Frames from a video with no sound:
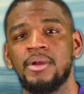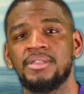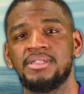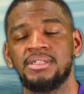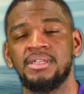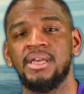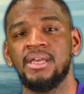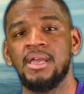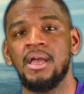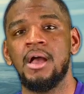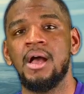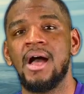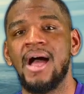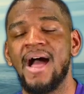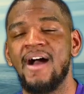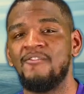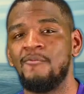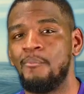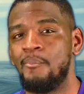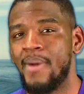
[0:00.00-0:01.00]
Australia today
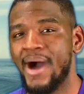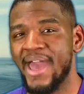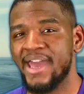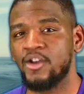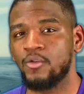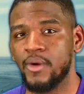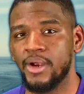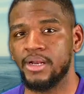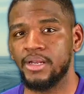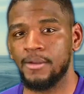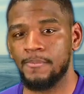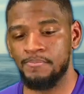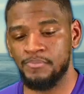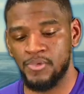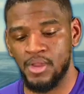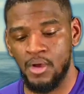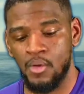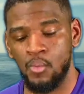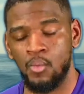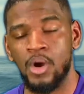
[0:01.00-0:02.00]
have
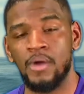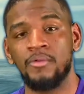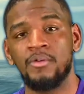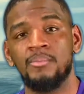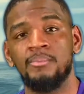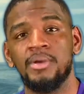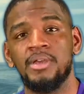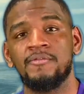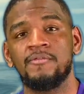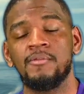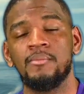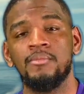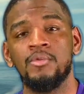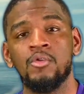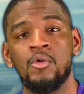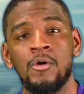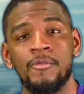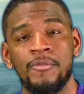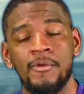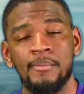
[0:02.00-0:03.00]
migrated, whether it be
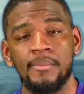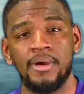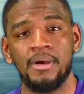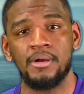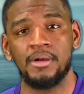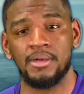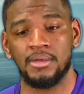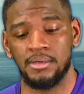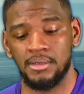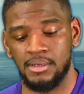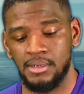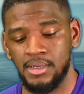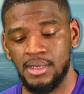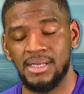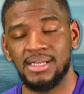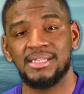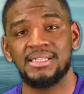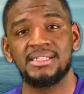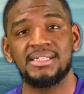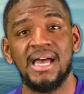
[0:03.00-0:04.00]
from North America,
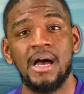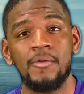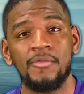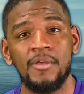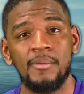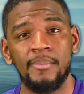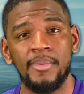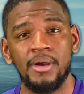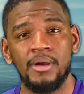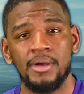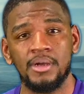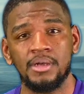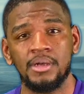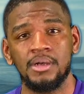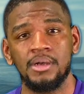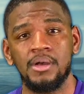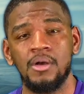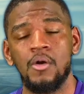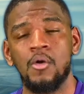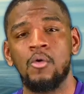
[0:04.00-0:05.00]
South
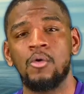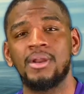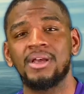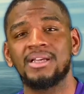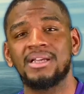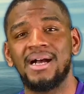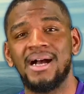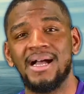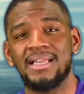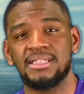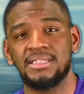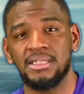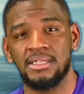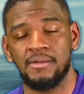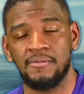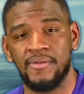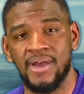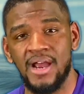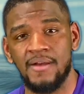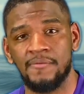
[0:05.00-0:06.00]
America, or the
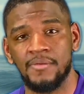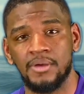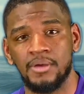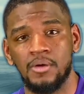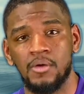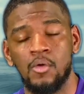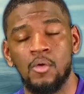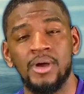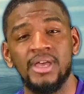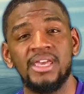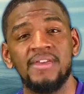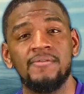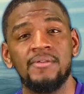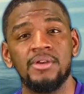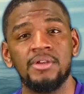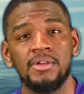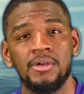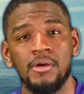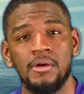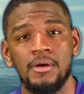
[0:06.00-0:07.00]
continent of Africa, or
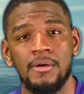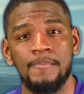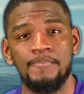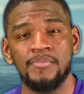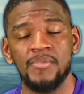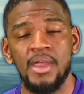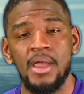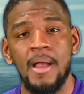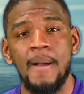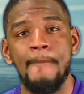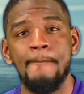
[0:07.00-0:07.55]
even Europe.